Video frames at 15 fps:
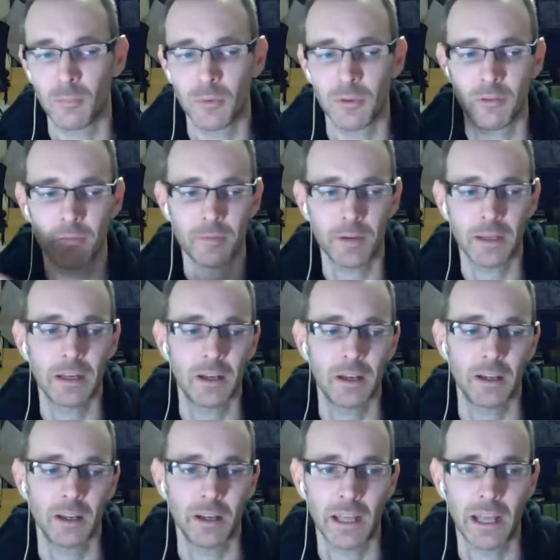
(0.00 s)
but the
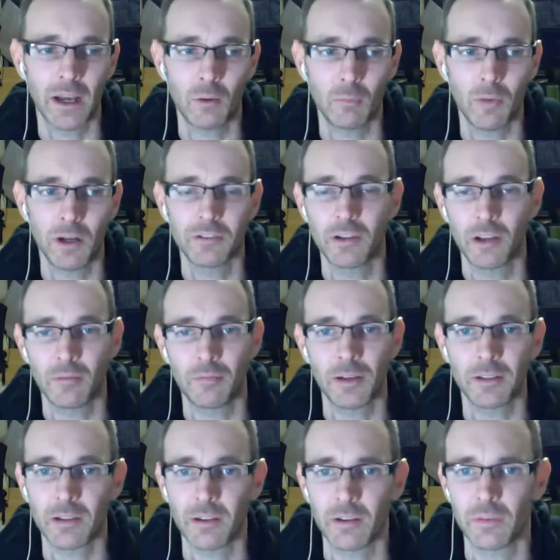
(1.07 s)
feeling and how much it
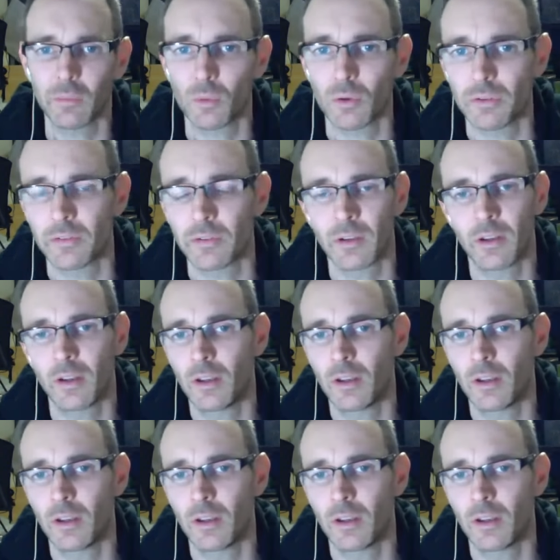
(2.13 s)
affected us was.